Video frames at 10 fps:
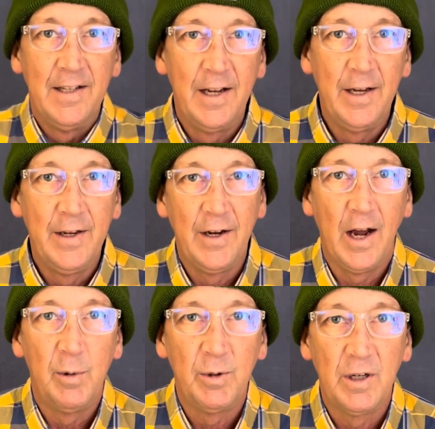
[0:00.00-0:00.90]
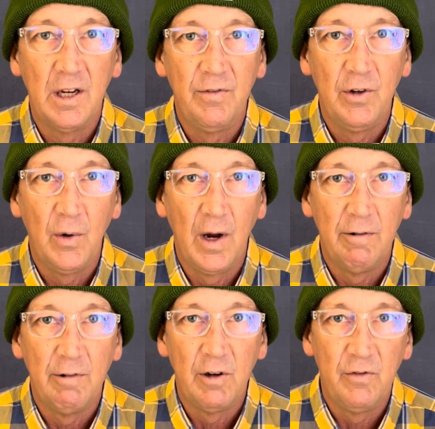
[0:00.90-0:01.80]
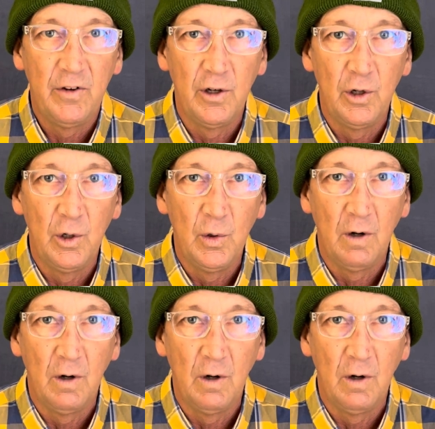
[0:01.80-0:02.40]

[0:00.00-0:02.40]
and I would give you a review